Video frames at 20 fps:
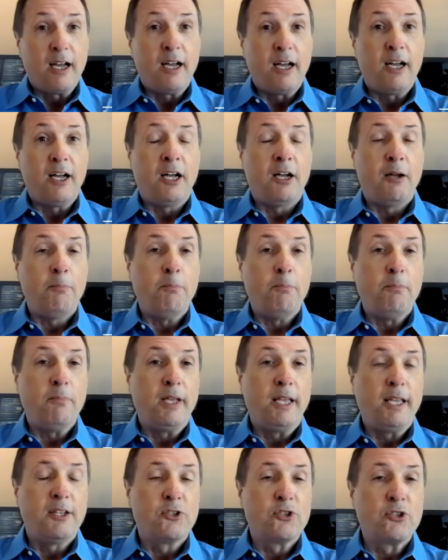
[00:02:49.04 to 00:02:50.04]

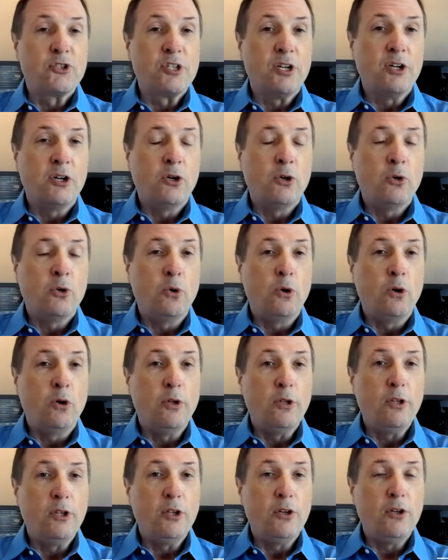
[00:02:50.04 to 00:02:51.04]
And so
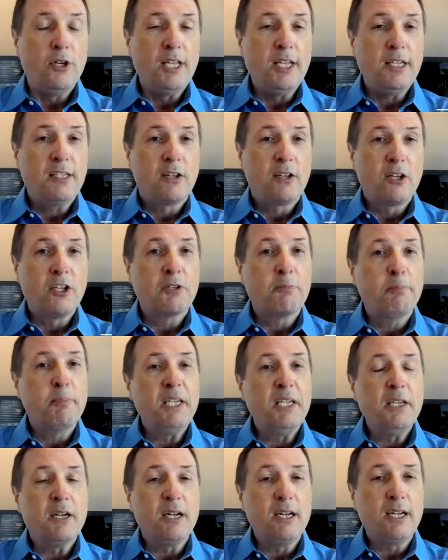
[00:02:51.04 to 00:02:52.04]
you need to look
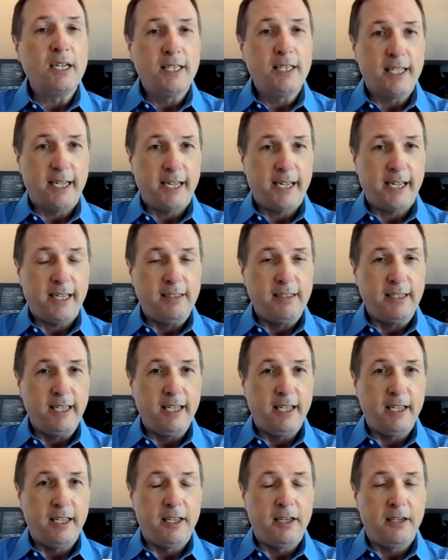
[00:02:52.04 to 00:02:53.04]
beyond that.
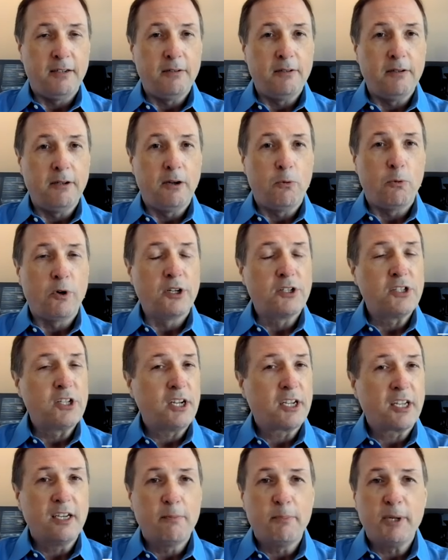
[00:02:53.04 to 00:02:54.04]
And we're
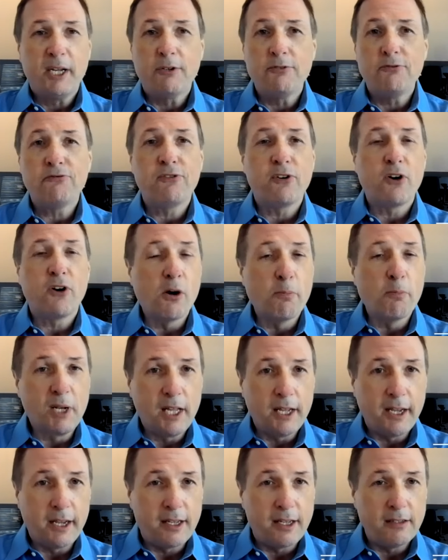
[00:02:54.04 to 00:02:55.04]
talking about
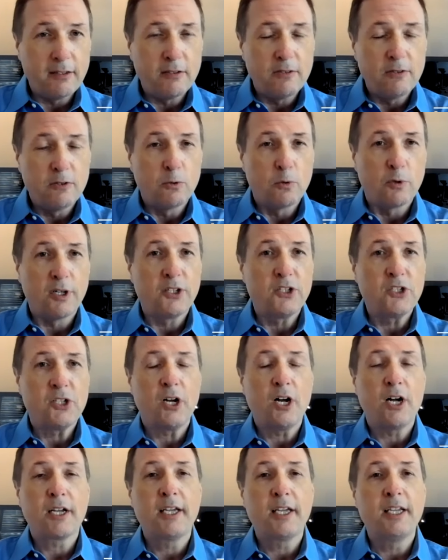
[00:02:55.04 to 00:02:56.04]
farmland. We're
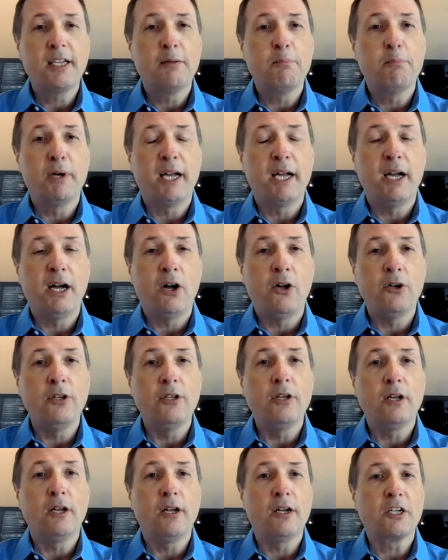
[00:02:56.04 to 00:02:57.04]
talking
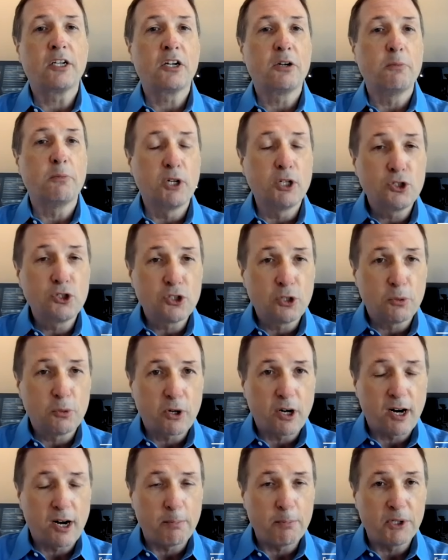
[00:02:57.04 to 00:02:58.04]
about
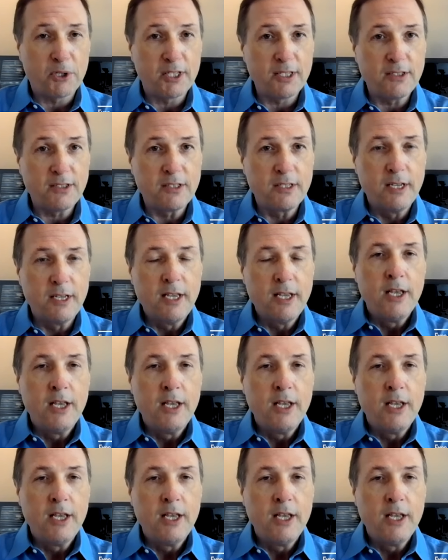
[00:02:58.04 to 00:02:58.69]
commercial properties.